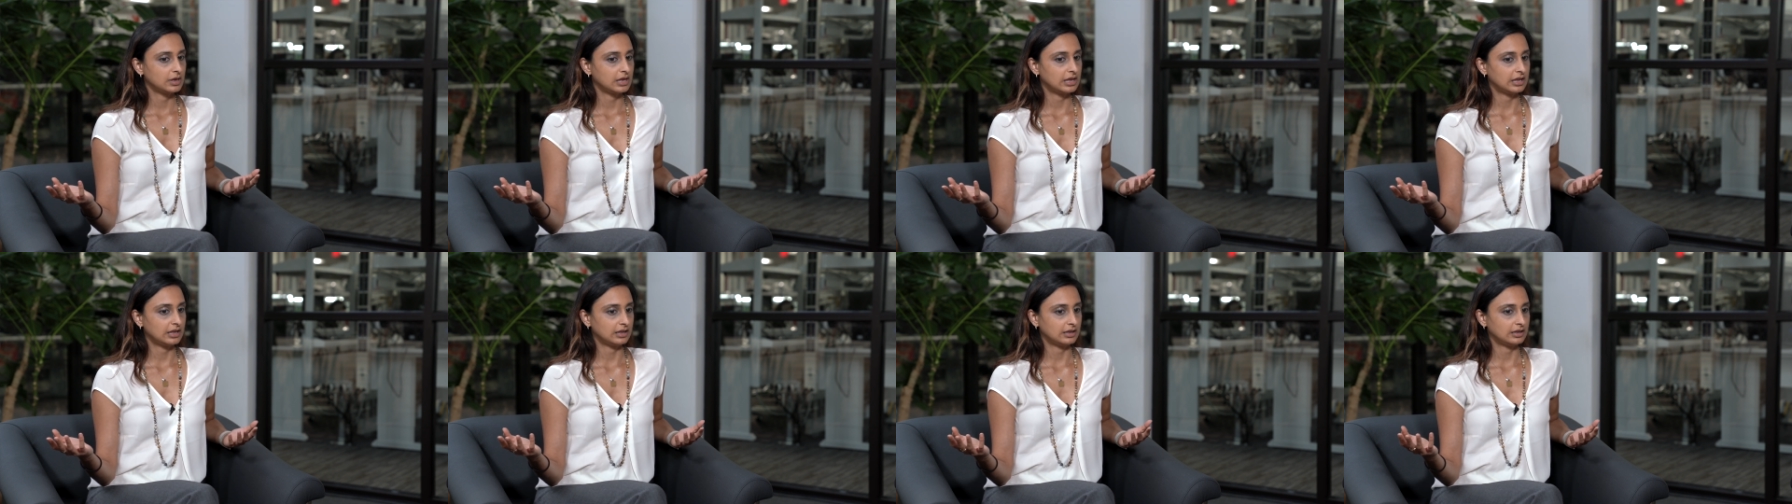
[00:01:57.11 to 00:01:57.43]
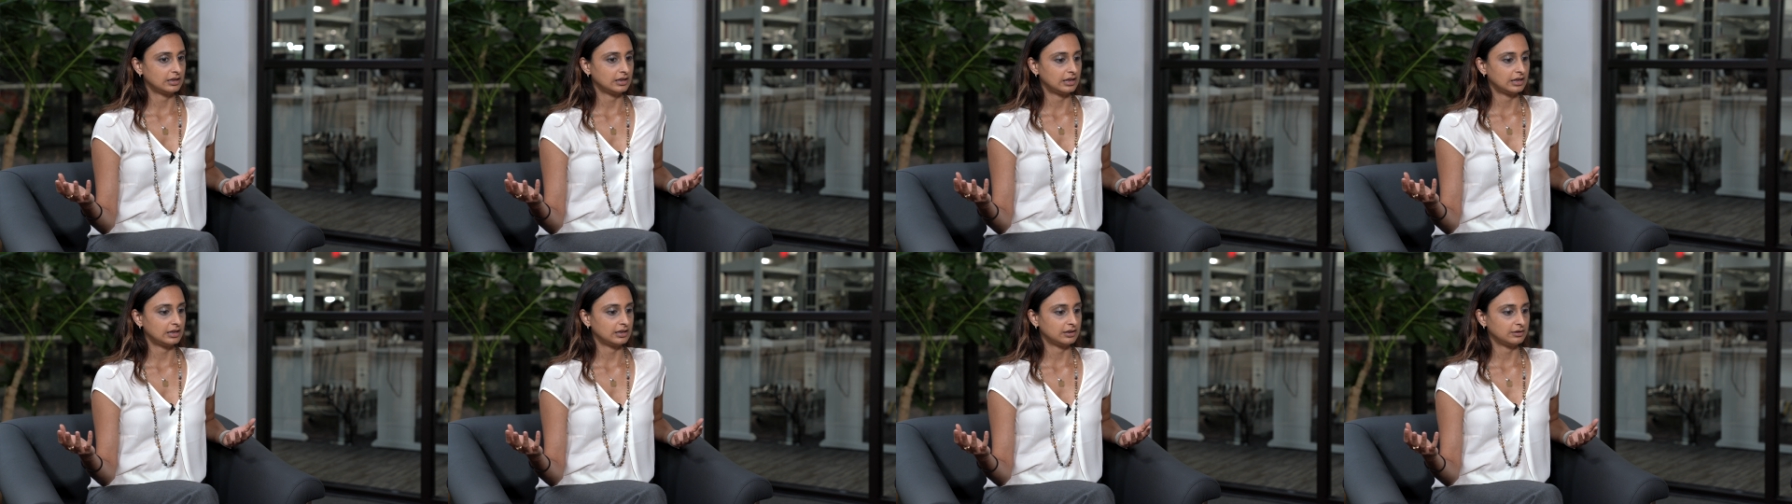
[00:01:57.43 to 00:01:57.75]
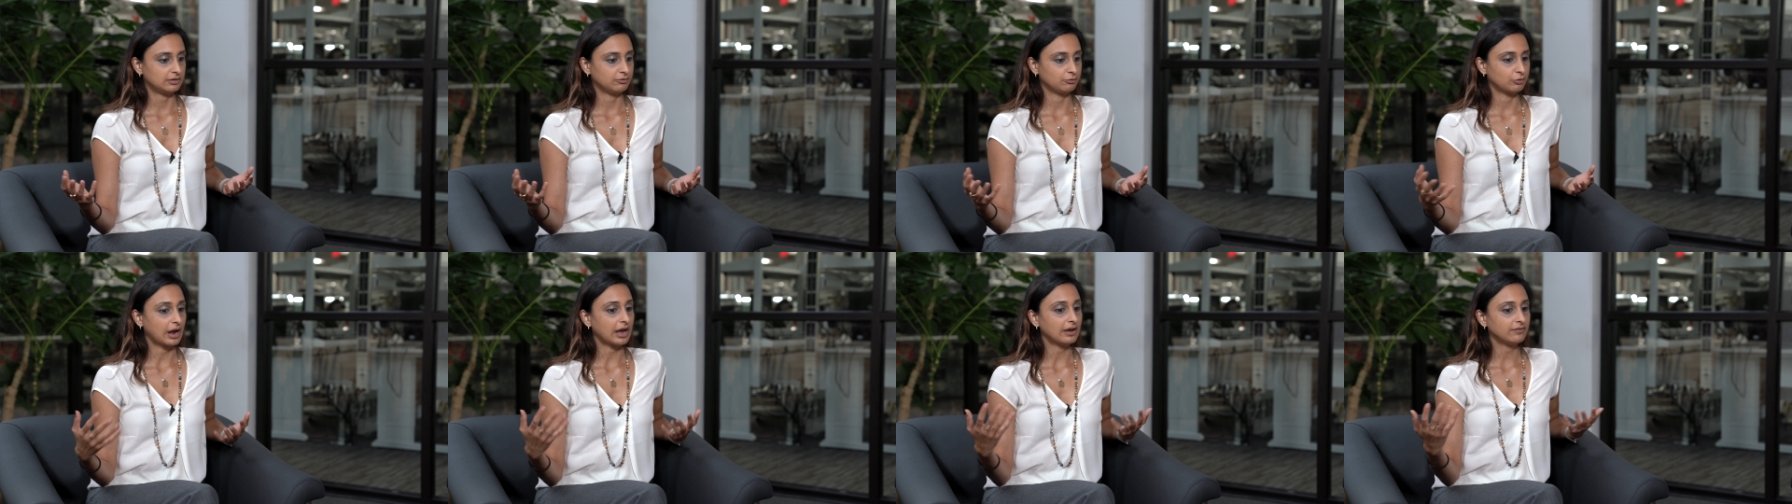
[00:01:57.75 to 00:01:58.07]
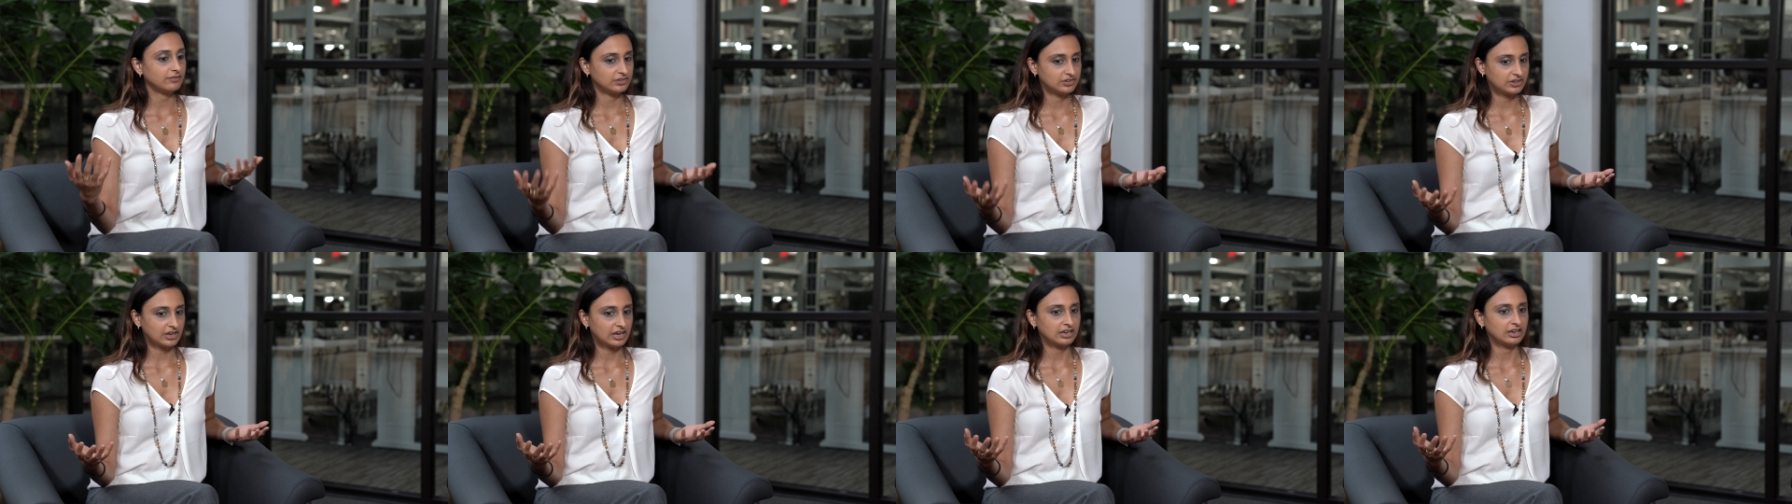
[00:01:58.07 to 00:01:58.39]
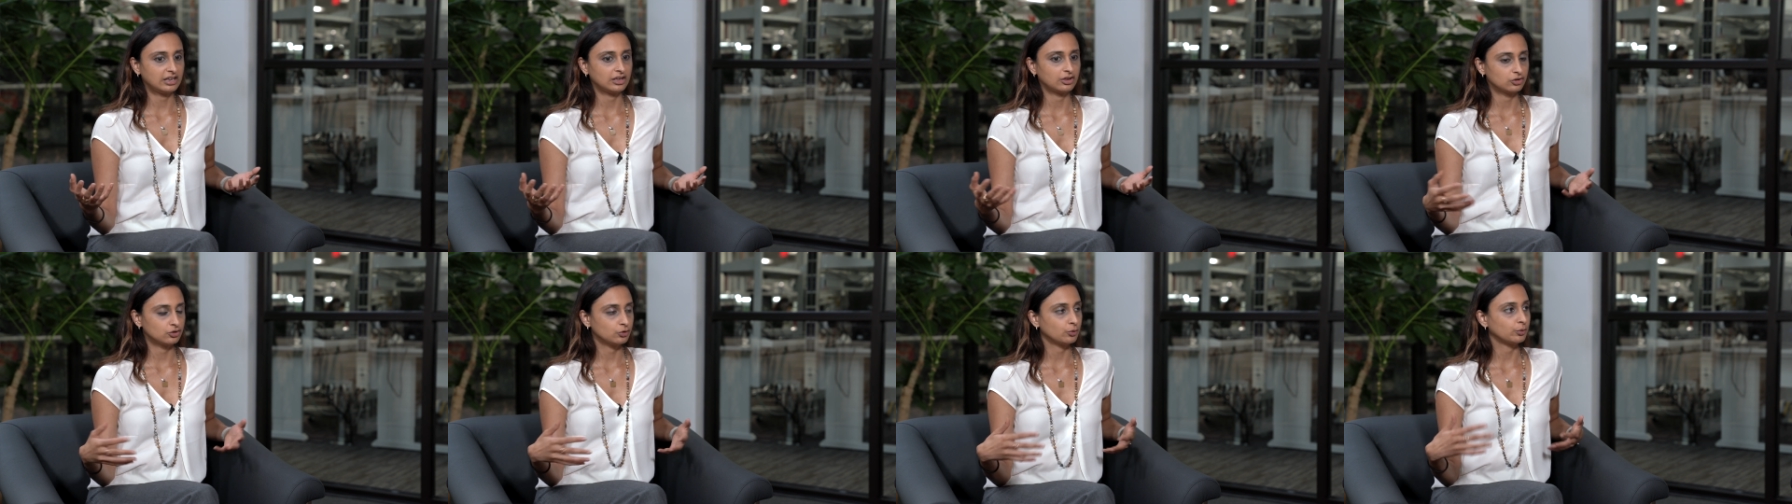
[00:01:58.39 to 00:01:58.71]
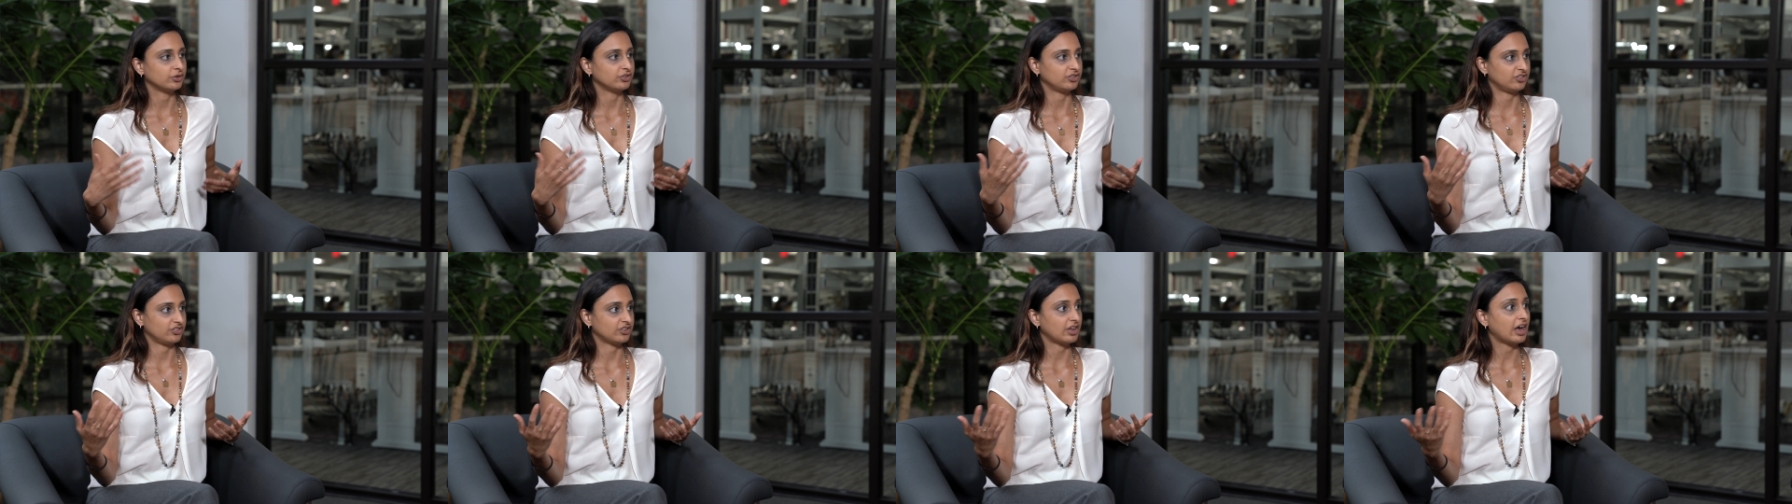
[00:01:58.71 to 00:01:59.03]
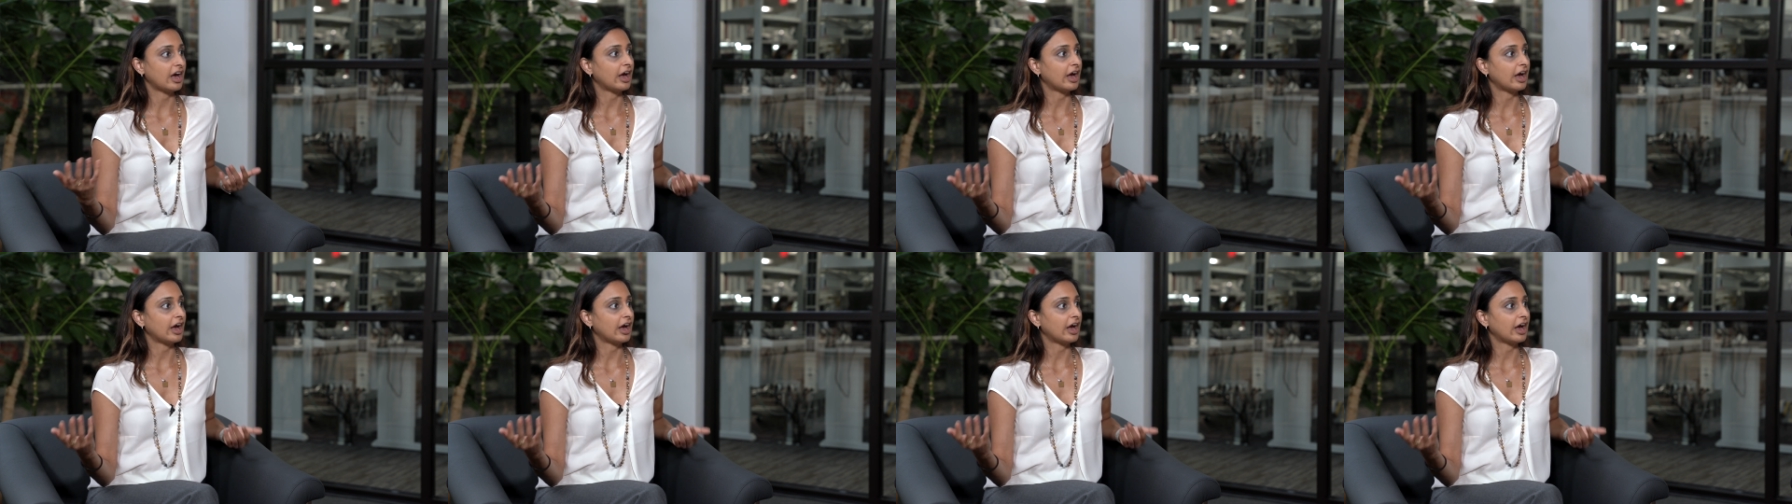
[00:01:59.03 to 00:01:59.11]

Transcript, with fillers: and, and gravitating towards this